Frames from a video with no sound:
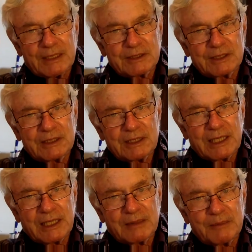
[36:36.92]
else can
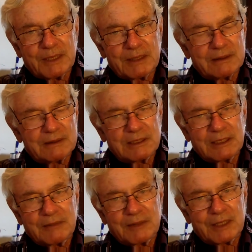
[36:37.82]
take them at
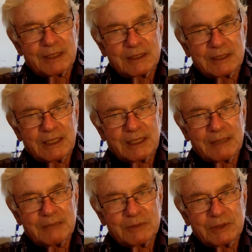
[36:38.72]
several other
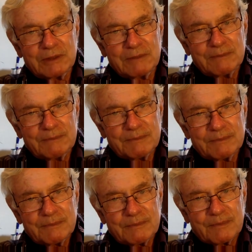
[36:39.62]
times
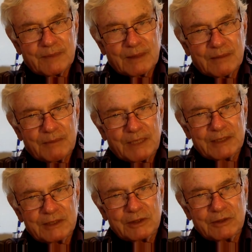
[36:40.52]

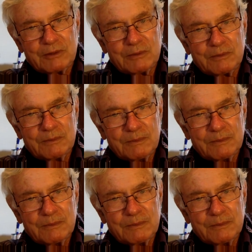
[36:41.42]
by zoom